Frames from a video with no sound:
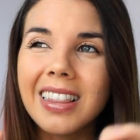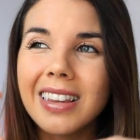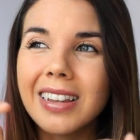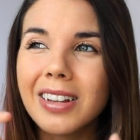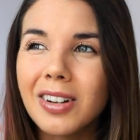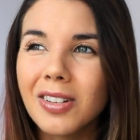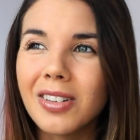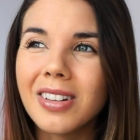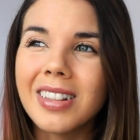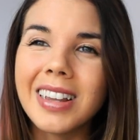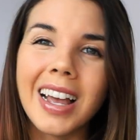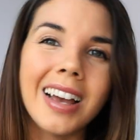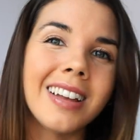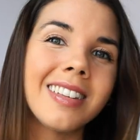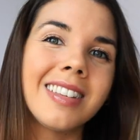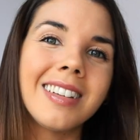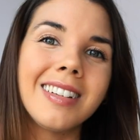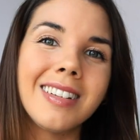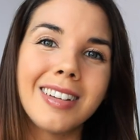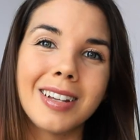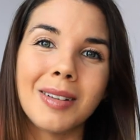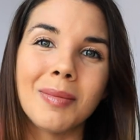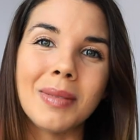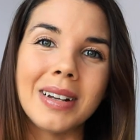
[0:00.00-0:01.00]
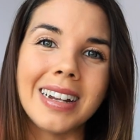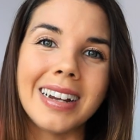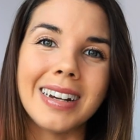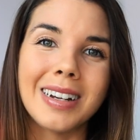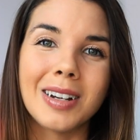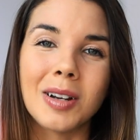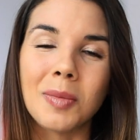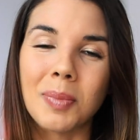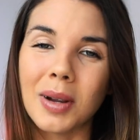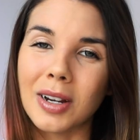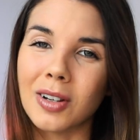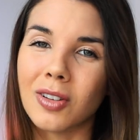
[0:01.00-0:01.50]
a little less
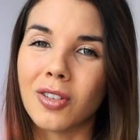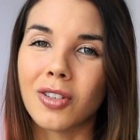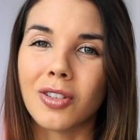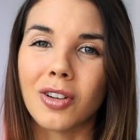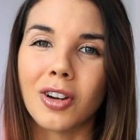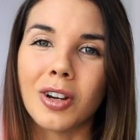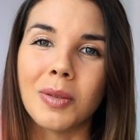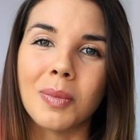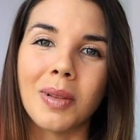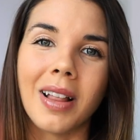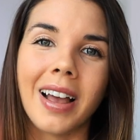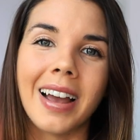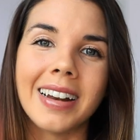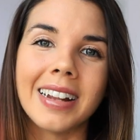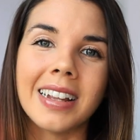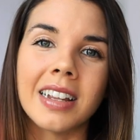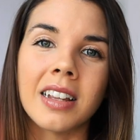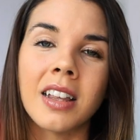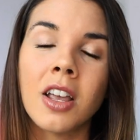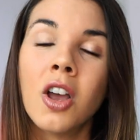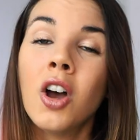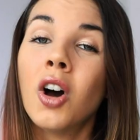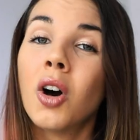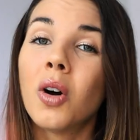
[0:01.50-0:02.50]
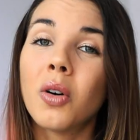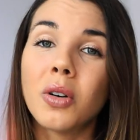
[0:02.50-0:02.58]
intimidated by strobe lighting,